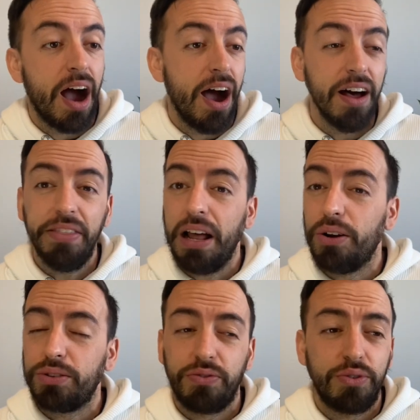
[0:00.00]
and a
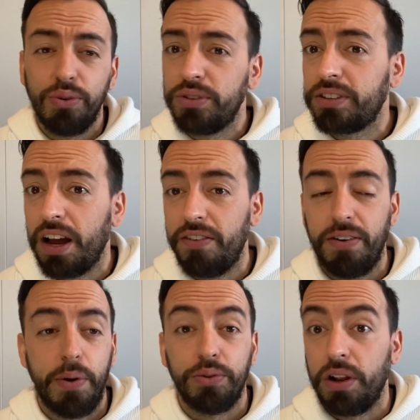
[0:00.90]
lot of cool stuff
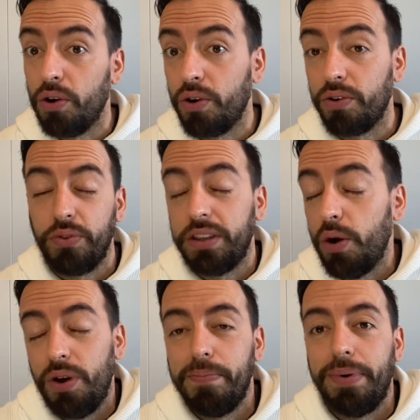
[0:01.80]
about the lore of the
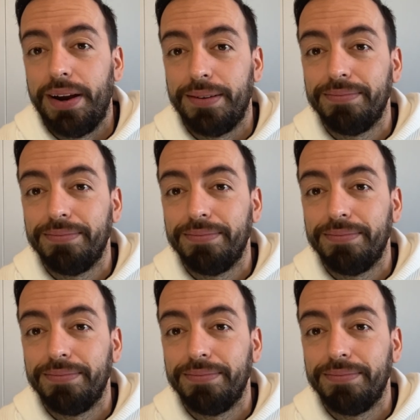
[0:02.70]
Tau Empire.